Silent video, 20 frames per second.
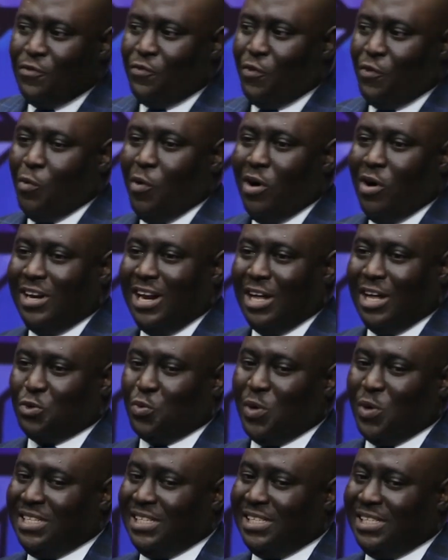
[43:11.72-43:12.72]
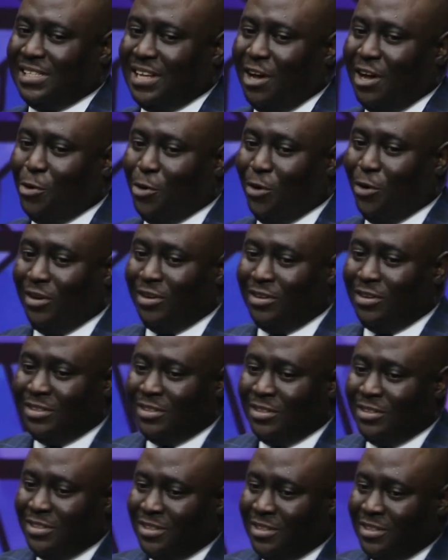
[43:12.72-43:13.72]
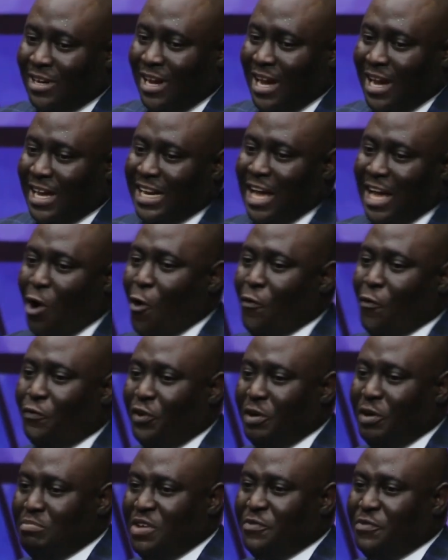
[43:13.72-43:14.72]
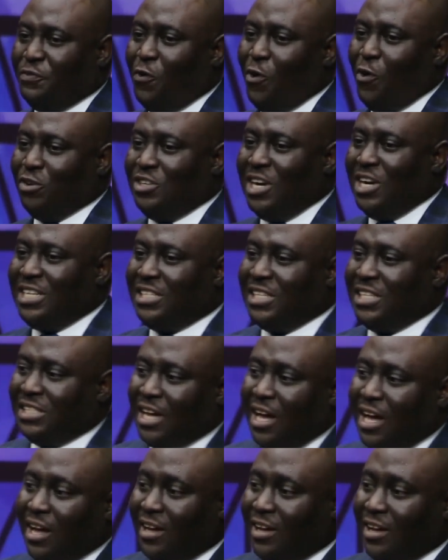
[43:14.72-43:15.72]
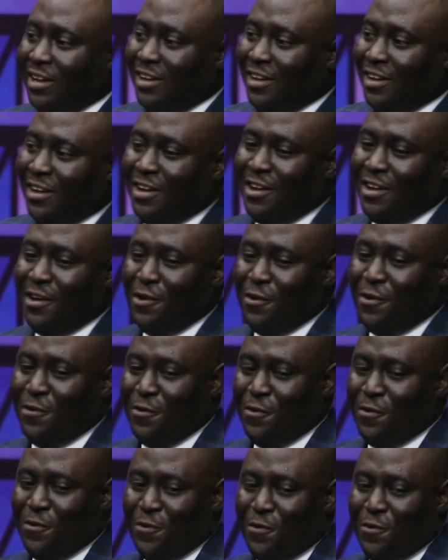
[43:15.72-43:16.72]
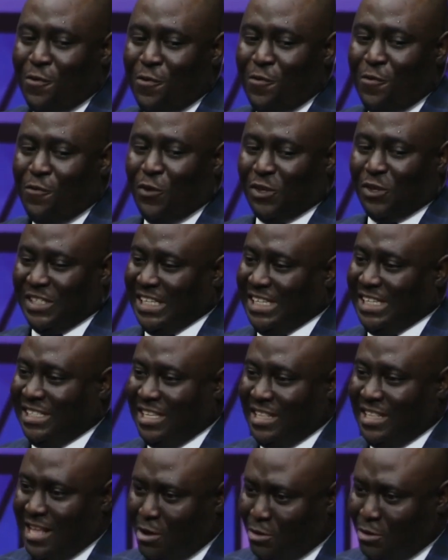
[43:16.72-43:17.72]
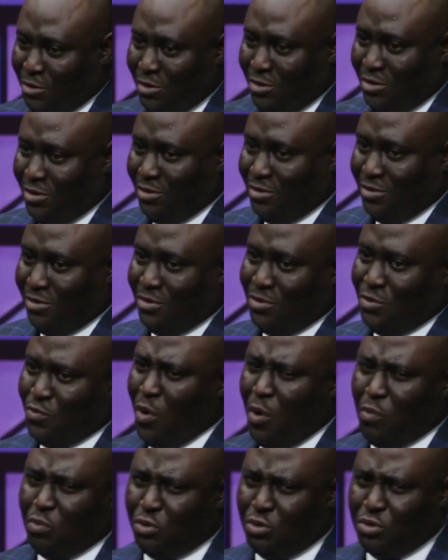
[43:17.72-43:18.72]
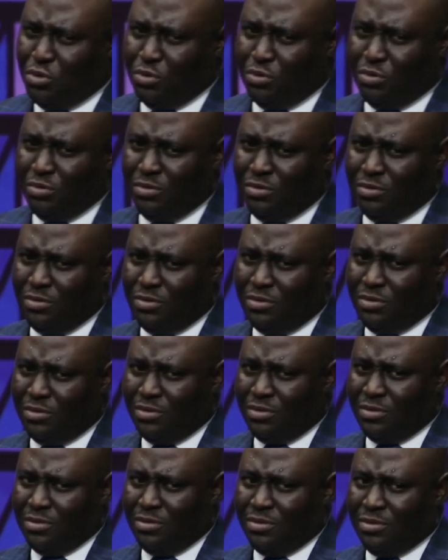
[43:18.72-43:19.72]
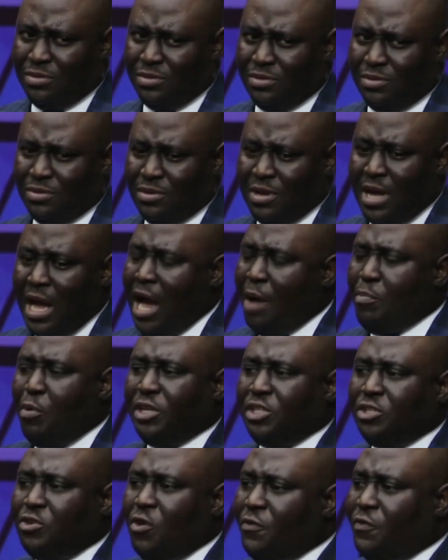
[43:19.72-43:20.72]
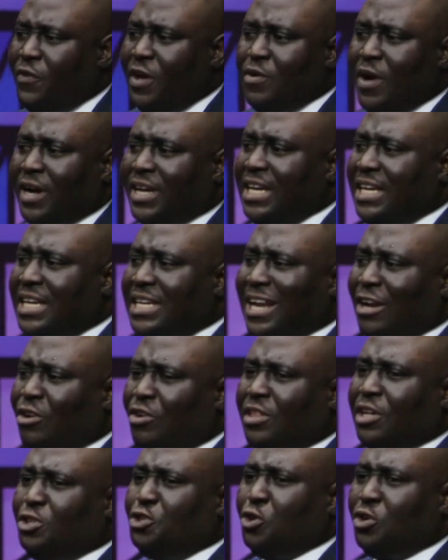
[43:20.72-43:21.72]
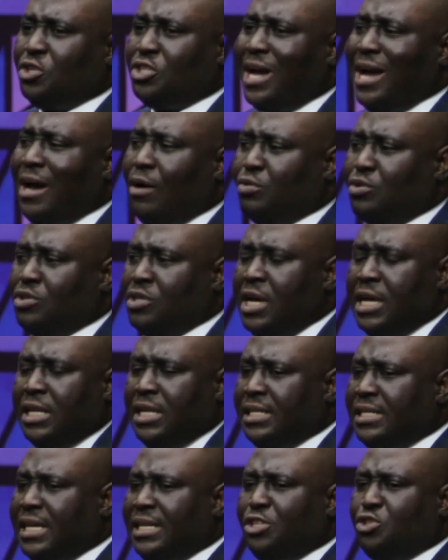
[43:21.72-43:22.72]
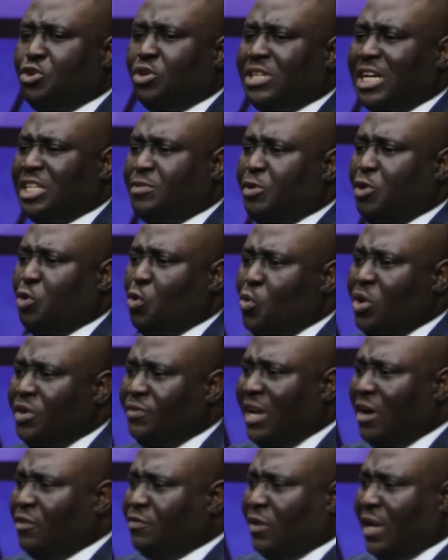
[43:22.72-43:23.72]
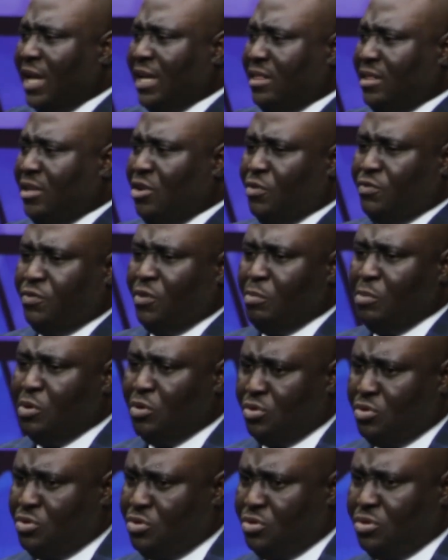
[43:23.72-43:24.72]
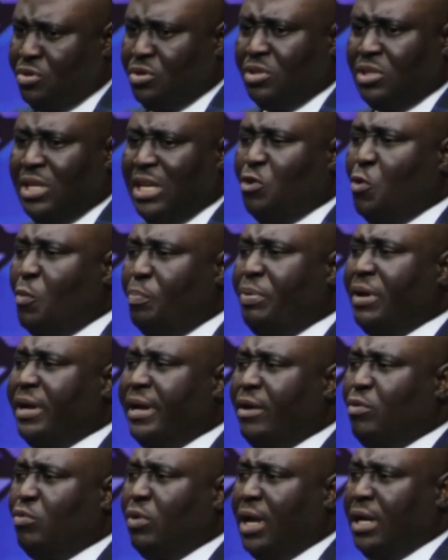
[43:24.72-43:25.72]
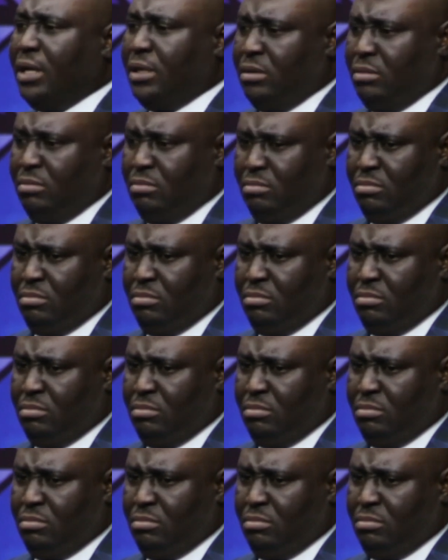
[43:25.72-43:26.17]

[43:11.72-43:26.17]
for a 120 seater hall, and they're offering me 400 seater for 60,000. What would you do? Ah, but it's not fair. You are kicking another church out. They said the church has been owing now for like three or four months. They don't pay regularly.